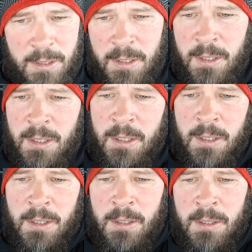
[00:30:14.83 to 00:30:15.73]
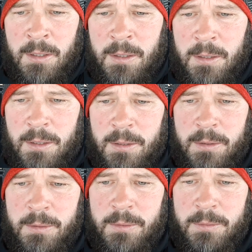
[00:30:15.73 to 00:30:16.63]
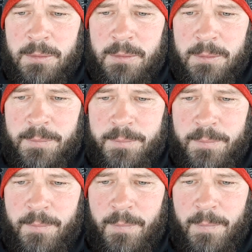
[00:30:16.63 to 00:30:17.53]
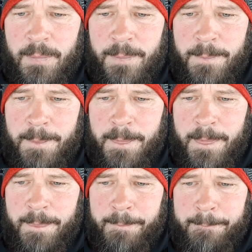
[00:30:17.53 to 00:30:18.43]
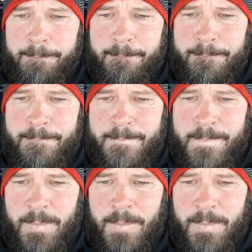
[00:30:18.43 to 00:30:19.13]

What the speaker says: Nobody speaks.